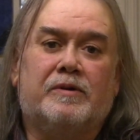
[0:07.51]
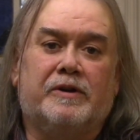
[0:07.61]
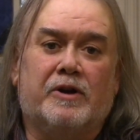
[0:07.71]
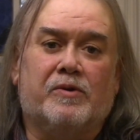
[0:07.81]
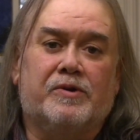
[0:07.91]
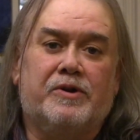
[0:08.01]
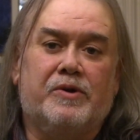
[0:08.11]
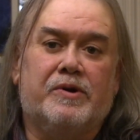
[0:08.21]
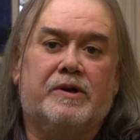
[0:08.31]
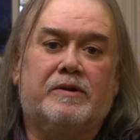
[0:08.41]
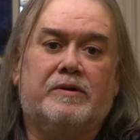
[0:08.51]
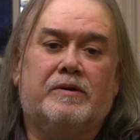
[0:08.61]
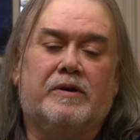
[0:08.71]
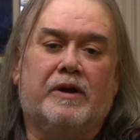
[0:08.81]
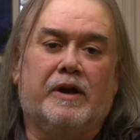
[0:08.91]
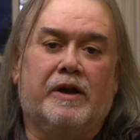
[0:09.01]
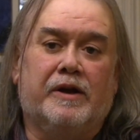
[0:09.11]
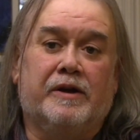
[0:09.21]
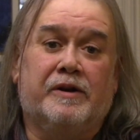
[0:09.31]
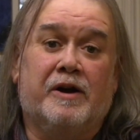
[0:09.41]
Darryl Hewitt,
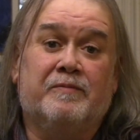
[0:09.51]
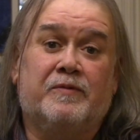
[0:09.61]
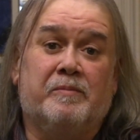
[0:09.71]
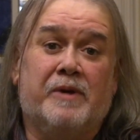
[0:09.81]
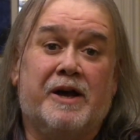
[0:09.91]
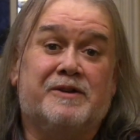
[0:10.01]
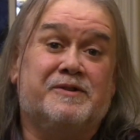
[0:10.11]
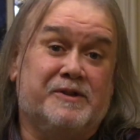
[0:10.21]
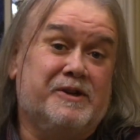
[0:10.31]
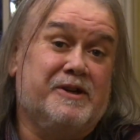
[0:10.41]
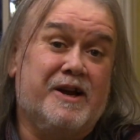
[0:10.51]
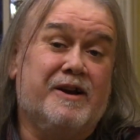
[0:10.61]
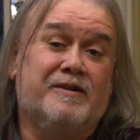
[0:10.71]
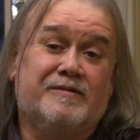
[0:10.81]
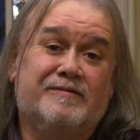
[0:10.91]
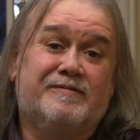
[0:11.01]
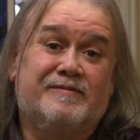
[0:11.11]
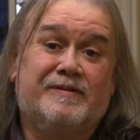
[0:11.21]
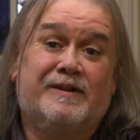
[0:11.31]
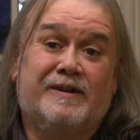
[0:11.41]
and I'm from Madison, Indiana.
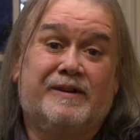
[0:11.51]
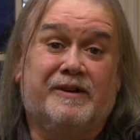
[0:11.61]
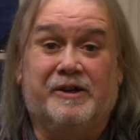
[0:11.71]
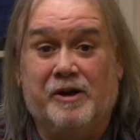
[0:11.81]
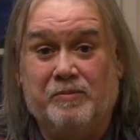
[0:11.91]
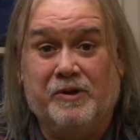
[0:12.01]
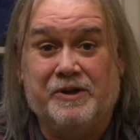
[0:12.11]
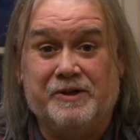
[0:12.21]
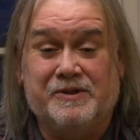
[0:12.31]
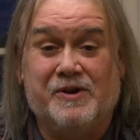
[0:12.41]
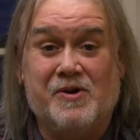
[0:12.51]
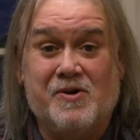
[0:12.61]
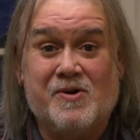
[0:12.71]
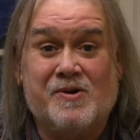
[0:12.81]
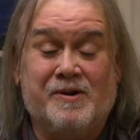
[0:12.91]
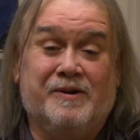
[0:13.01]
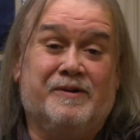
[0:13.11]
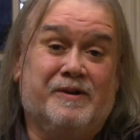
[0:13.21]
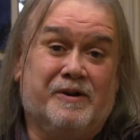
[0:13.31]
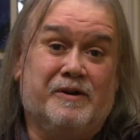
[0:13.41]
And I play guitar
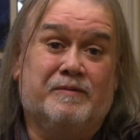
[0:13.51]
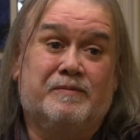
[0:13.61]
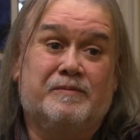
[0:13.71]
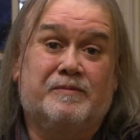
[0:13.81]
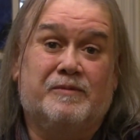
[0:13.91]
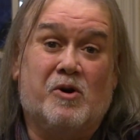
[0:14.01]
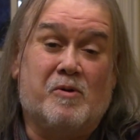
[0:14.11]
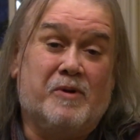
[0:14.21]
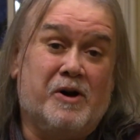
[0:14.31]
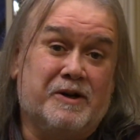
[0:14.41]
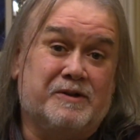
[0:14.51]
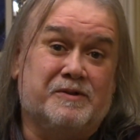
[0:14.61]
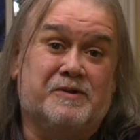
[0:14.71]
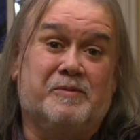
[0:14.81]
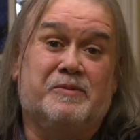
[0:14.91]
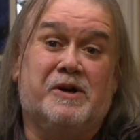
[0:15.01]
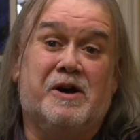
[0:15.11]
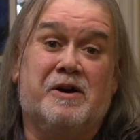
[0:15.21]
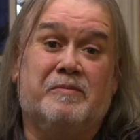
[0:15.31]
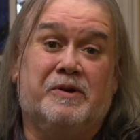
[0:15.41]
and harmonica
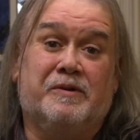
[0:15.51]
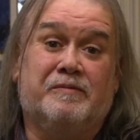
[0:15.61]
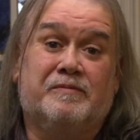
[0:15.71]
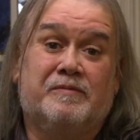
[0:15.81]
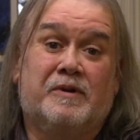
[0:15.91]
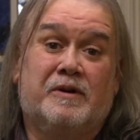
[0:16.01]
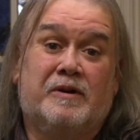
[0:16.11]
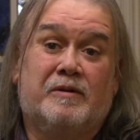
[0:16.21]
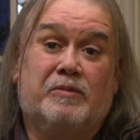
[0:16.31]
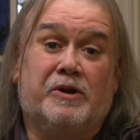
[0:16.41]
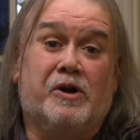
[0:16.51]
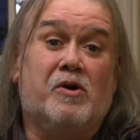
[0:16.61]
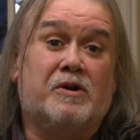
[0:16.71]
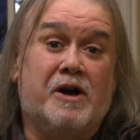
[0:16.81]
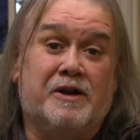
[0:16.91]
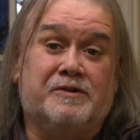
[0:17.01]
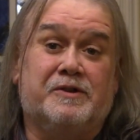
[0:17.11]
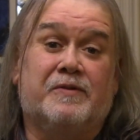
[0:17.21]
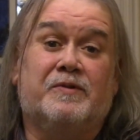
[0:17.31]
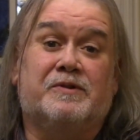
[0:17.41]
sometime, and play all kinds of
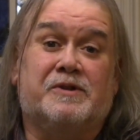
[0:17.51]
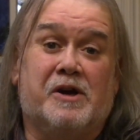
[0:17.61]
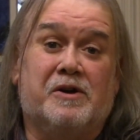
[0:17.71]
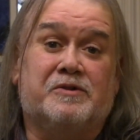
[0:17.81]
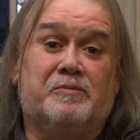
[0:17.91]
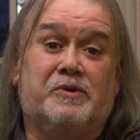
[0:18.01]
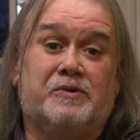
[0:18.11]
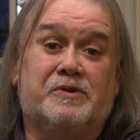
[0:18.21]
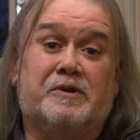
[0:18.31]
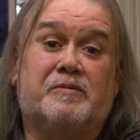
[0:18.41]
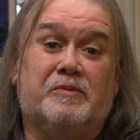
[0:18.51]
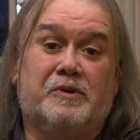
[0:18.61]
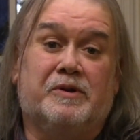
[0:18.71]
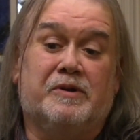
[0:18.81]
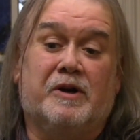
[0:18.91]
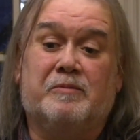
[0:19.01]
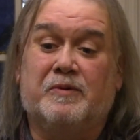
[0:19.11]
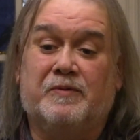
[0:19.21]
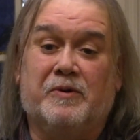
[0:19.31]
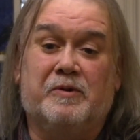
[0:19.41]
different styles of music, but I
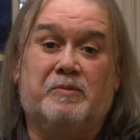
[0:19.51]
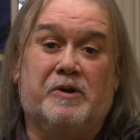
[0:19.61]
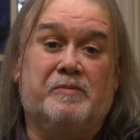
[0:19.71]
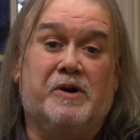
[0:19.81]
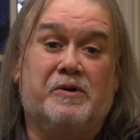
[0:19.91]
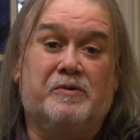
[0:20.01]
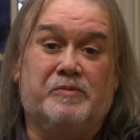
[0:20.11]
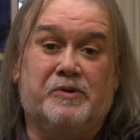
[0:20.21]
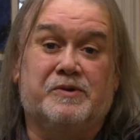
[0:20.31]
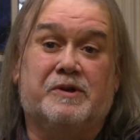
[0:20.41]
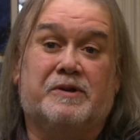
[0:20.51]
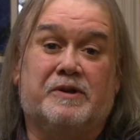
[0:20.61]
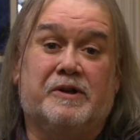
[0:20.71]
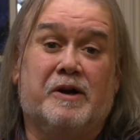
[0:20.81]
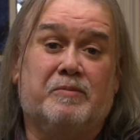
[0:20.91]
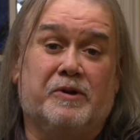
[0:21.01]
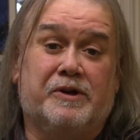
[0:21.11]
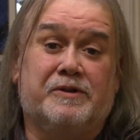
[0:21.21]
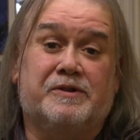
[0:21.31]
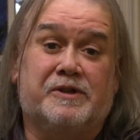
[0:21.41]
prefer to play my own music. And I
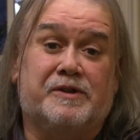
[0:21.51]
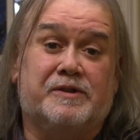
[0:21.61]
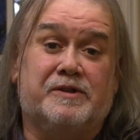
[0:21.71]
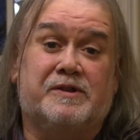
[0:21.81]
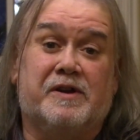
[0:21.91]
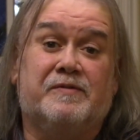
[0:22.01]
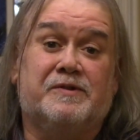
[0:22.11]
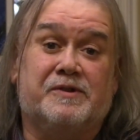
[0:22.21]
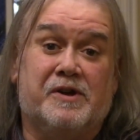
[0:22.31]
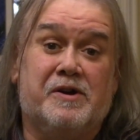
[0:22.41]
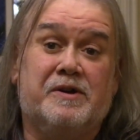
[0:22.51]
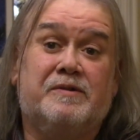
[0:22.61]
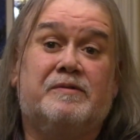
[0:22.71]
play in 67 Sun,